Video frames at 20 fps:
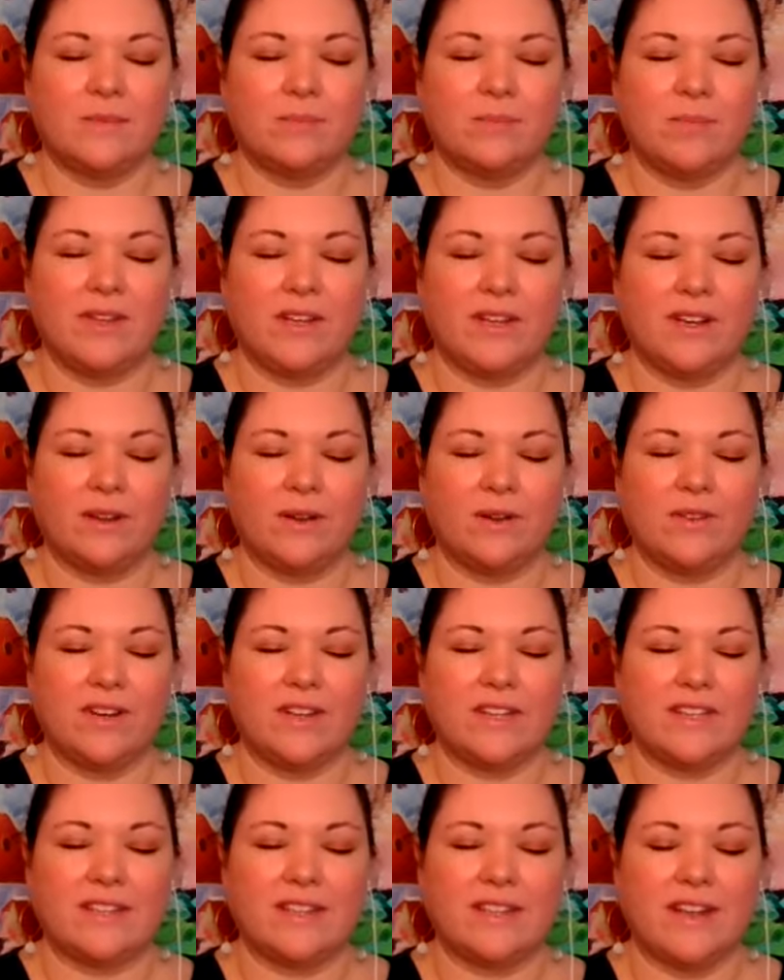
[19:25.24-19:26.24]
Simply
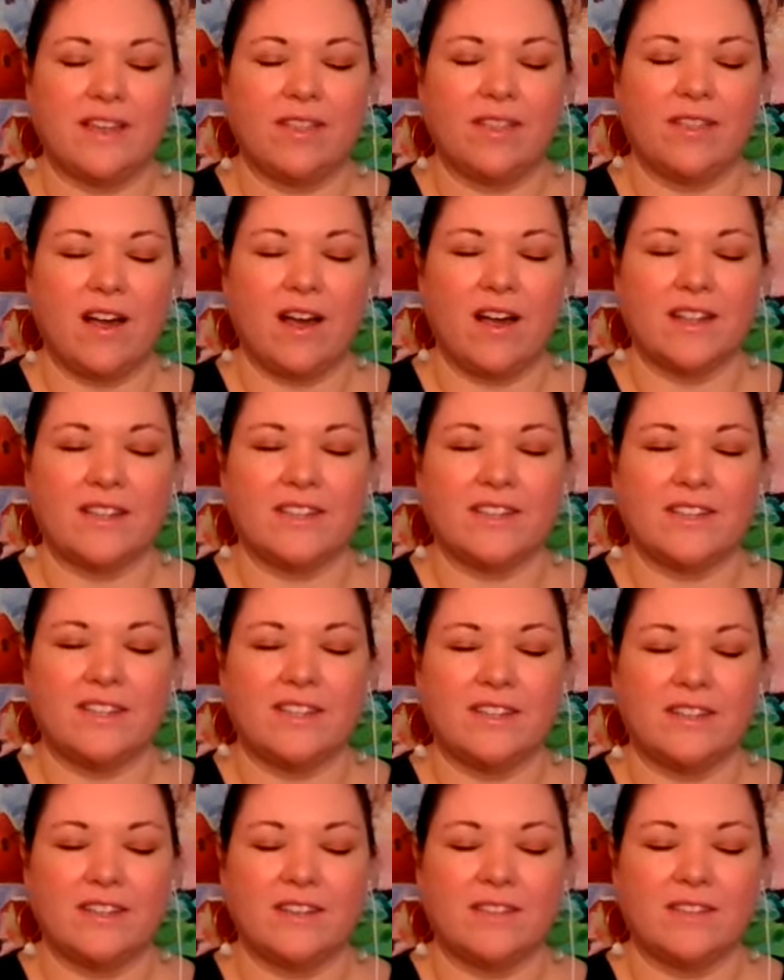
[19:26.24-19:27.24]
notice any thoughts
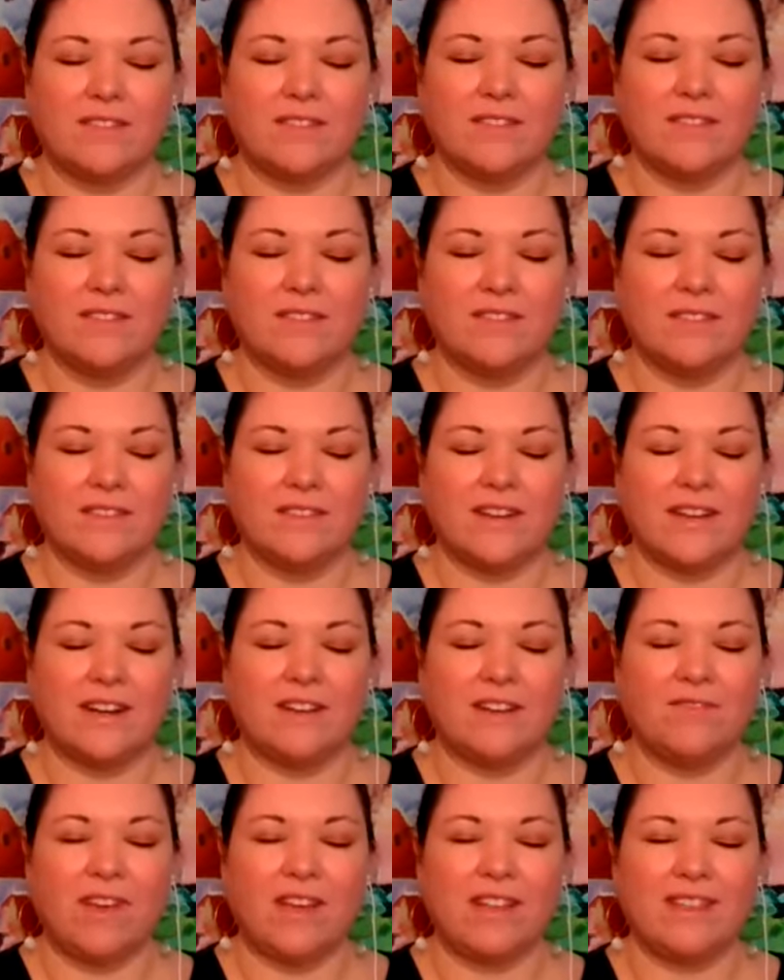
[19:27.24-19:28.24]
here
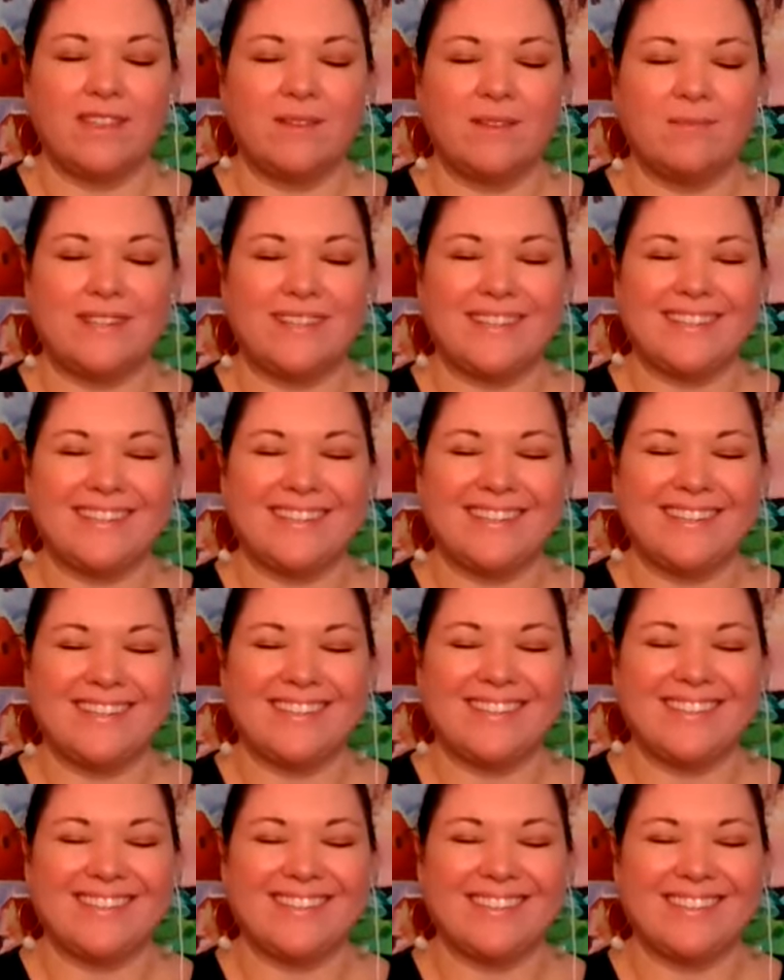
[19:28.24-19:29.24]
and invite them to
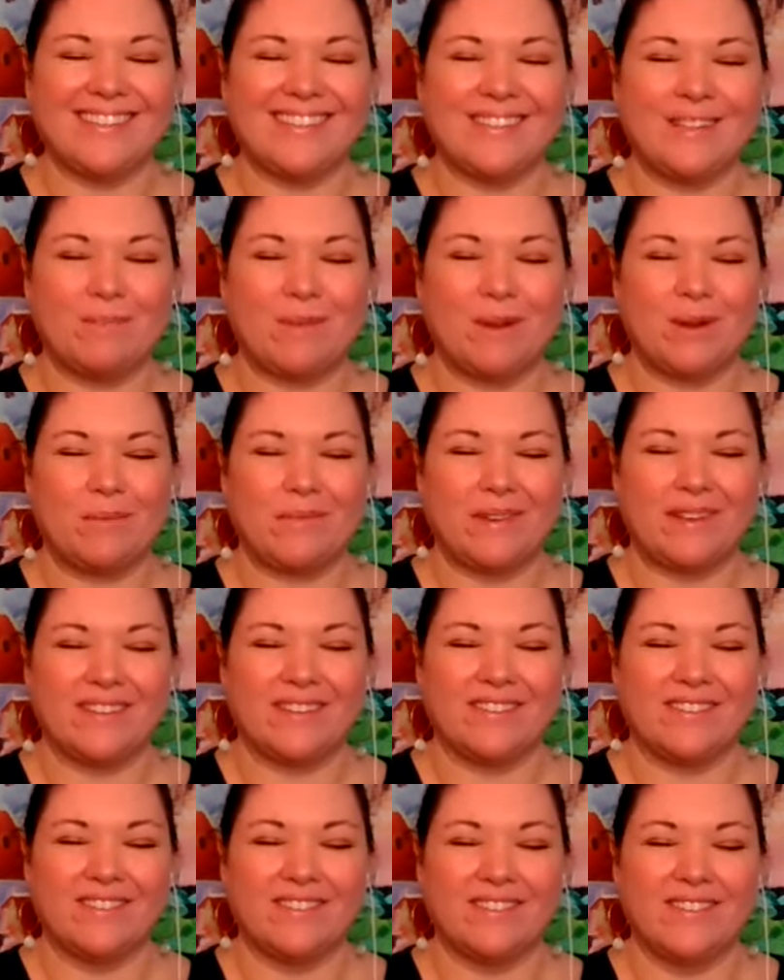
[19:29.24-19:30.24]
sit still a
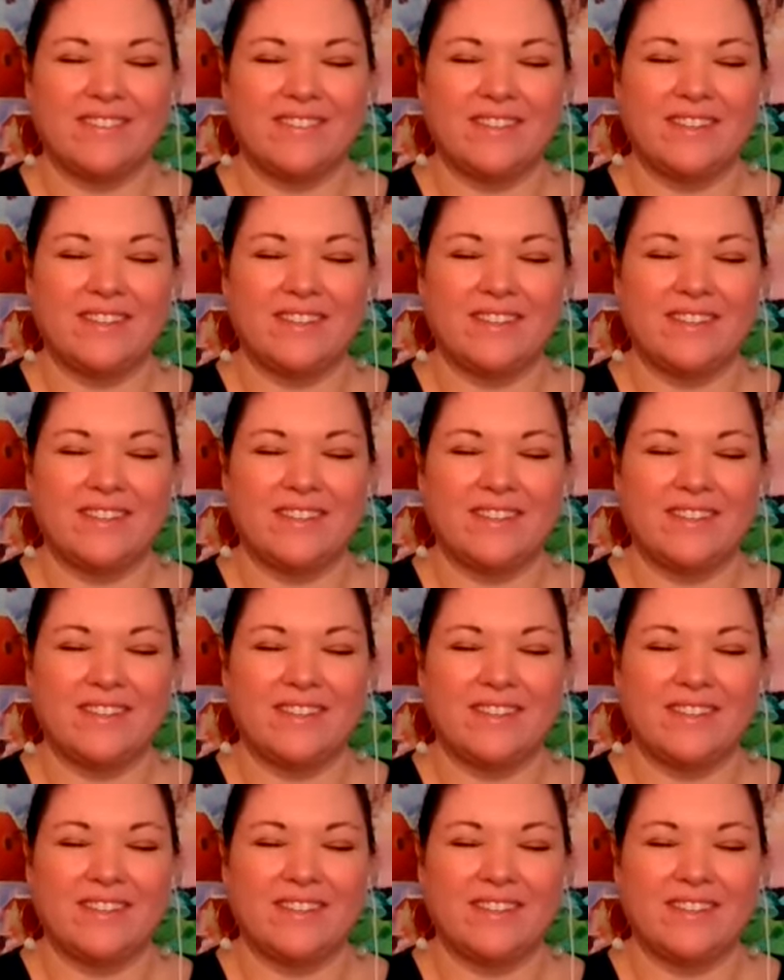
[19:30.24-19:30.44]
moment.